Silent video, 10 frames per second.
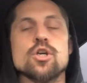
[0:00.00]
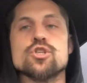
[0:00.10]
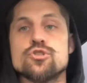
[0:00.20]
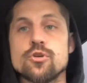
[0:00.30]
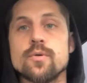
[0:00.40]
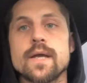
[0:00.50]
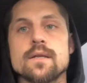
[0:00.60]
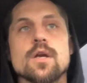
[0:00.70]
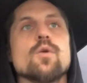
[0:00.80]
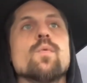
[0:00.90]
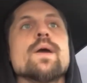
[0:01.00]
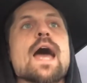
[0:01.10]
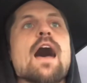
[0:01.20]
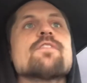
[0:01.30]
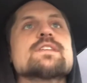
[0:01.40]
do it. We
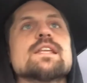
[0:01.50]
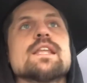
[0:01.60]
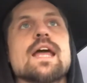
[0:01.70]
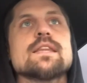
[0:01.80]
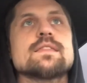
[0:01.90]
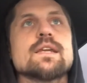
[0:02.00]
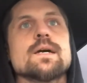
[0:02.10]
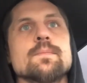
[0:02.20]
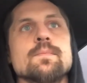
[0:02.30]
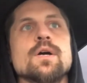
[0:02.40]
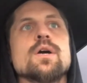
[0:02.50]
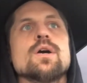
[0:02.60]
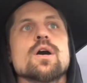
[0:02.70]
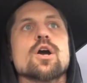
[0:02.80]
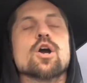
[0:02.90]
have to let them
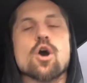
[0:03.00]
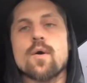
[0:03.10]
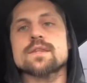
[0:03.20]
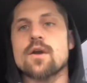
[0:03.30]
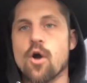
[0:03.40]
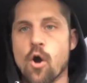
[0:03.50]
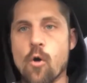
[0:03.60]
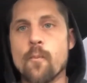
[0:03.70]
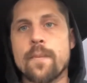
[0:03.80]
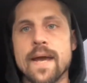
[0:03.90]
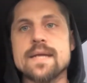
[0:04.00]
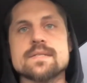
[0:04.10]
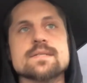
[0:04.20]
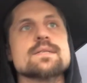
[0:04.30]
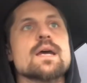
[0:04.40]
go at their own
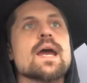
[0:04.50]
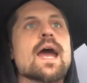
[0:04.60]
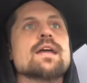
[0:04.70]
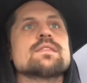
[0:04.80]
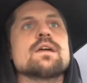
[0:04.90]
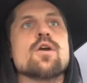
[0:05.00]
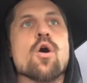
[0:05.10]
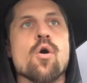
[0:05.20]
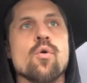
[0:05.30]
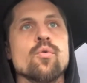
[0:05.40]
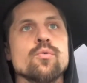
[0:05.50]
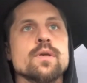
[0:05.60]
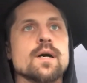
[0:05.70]
pace, at their own